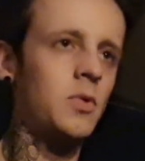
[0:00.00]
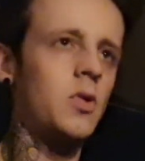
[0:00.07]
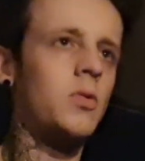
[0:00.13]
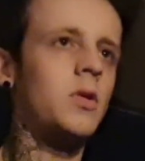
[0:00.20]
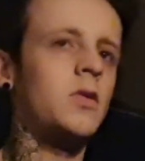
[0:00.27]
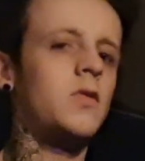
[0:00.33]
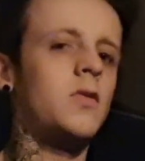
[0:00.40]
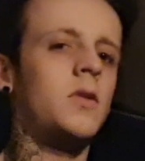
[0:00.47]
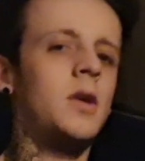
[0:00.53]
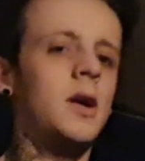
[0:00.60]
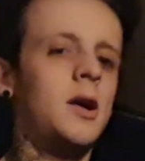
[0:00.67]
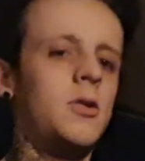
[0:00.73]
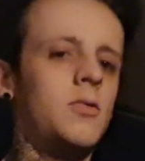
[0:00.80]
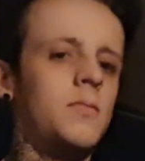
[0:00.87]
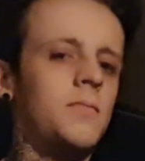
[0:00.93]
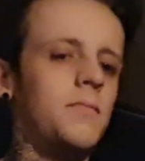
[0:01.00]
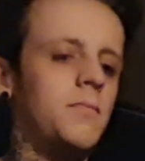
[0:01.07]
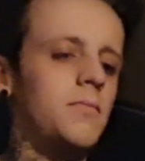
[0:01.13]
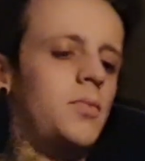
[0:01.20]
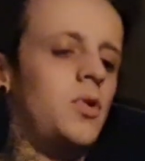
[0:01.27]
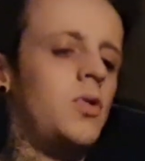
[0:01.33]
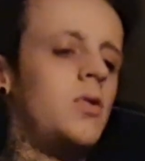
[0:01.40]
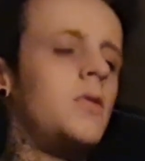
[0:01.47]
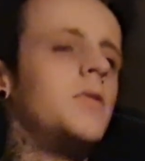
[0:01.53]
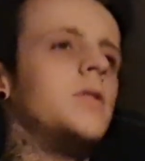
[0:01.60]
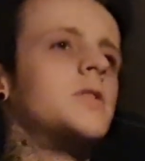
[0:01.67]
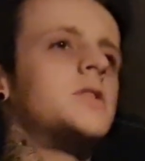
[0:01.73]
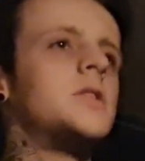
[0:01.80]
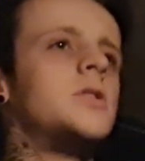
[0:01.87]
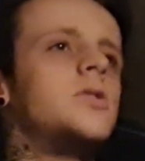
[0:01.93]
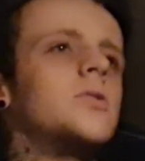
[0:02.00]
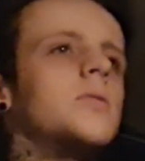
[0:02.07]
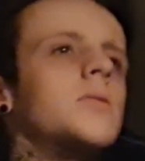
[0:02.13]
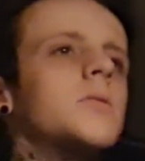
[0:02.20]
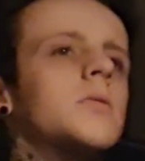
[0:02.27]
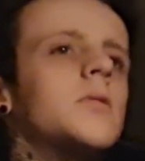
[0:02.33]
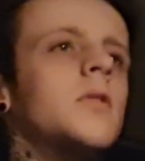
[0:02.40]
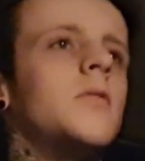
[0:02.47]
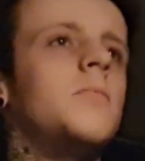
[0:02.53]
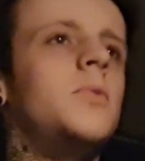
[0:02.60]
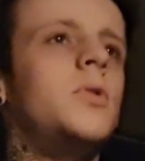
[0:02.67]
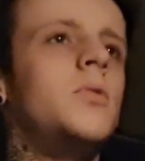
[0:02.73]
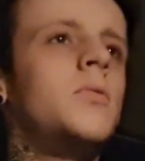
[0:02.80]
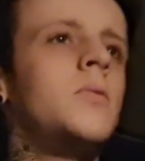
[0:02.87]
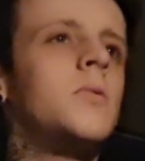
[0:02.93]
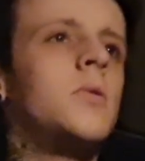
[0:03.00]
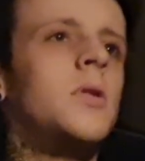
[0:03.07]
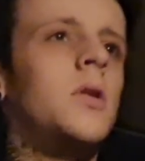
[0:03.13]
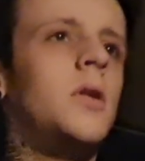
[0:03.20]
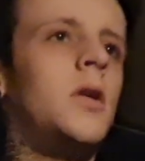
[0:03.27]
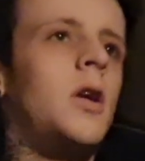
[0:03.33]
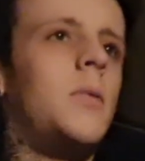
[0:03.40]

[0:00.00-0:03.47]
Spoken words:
And I'm going to now burn the sigil of Bune